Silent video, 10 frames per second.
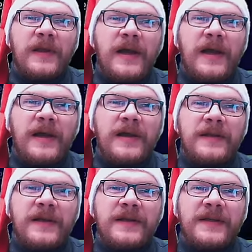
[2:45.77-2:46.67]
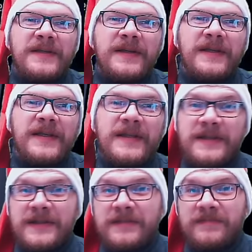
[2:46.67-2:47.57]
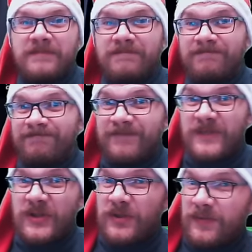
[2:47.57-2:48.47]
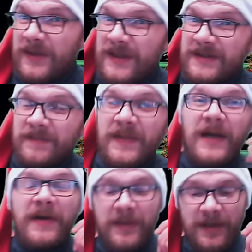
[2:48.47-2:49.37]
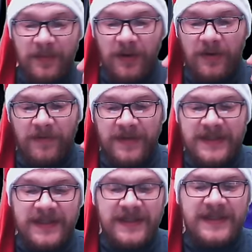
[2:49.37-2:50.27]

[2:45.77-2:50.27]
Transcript: and the end result is two minutes. Now Ebony Maw obviously is